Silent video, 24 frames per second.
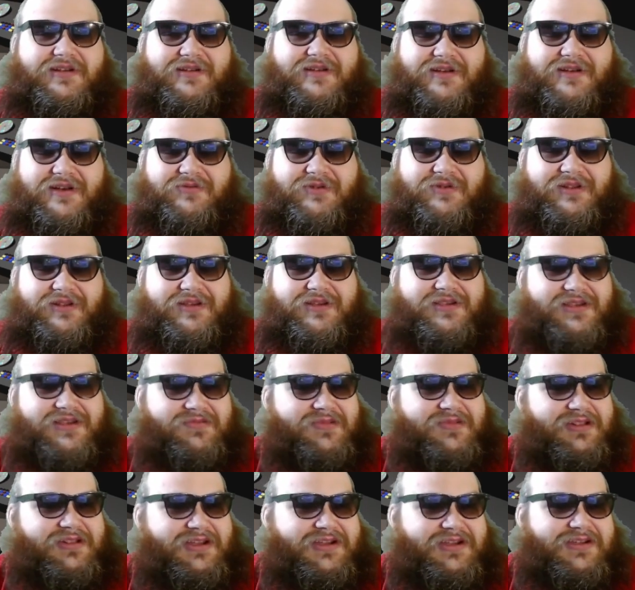I will
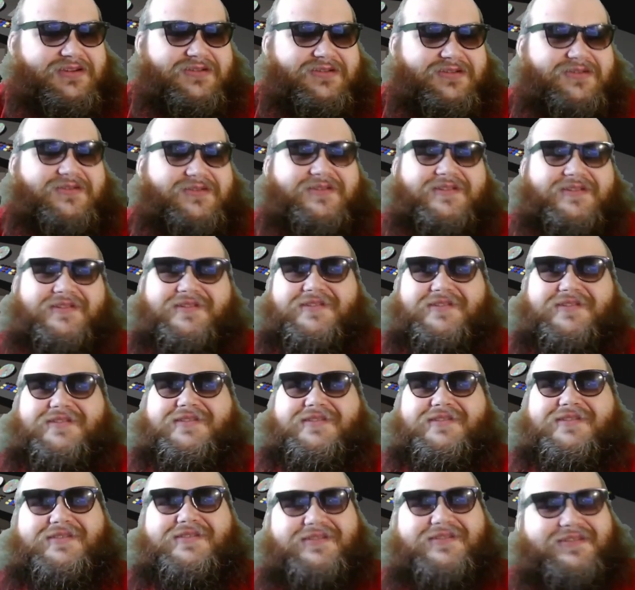assimilate you.
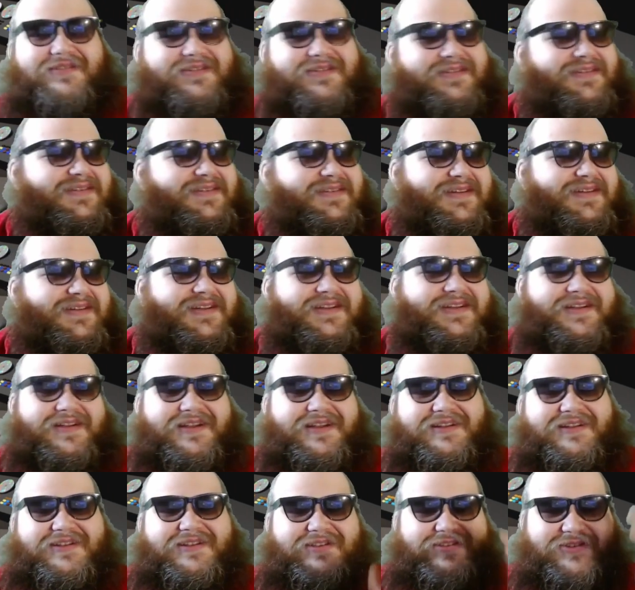Oh.
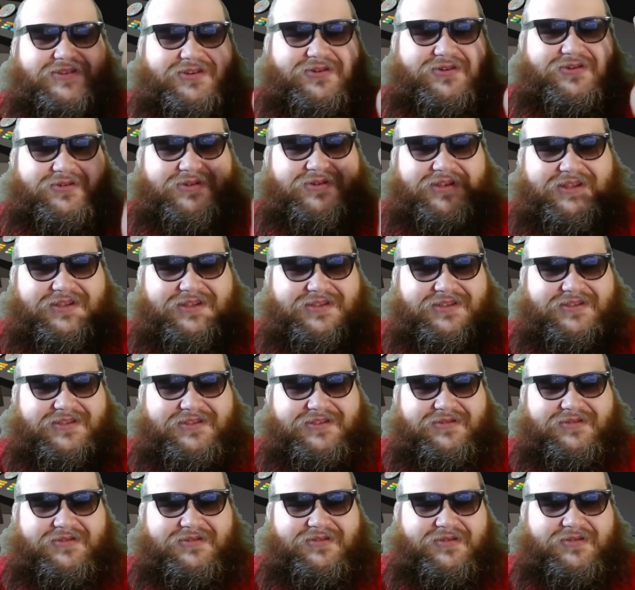And
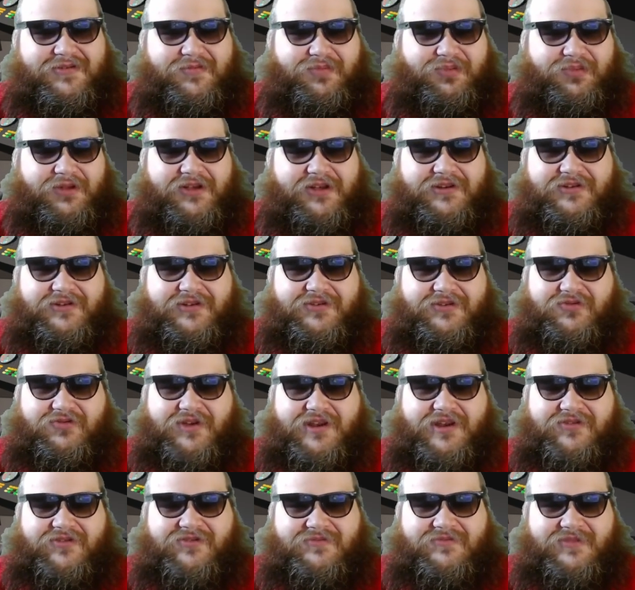the blood is
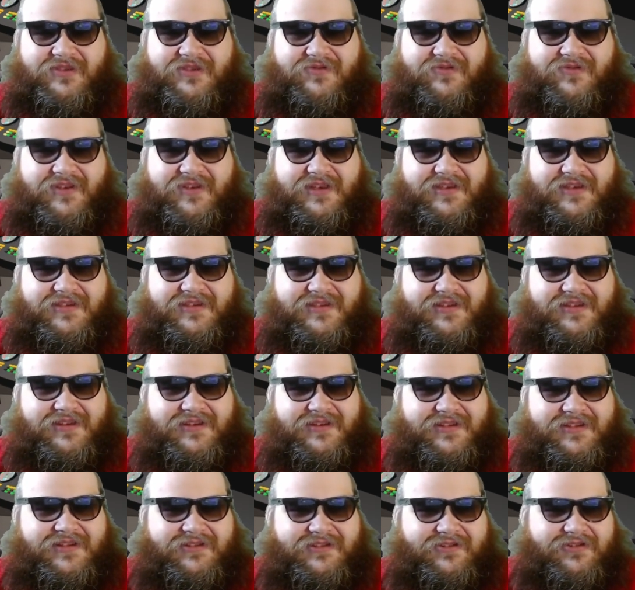drained from his face,
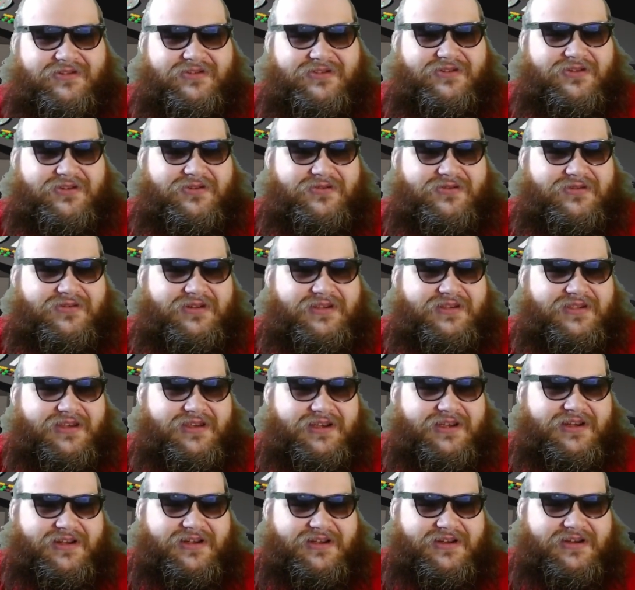and he looks totally
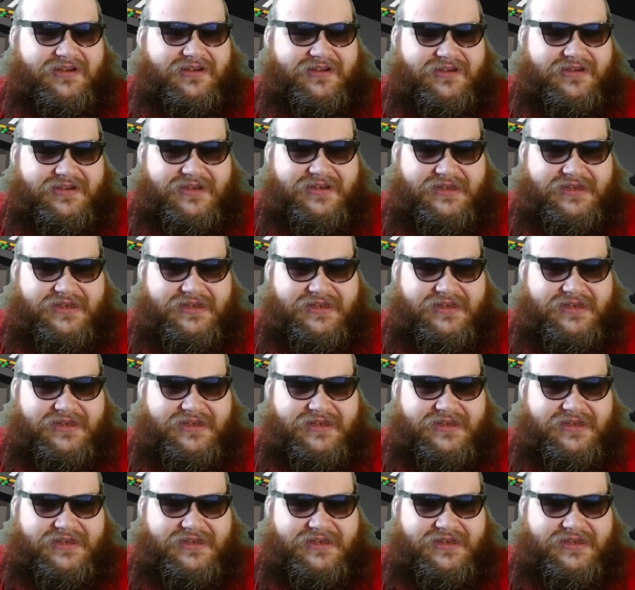psychotic.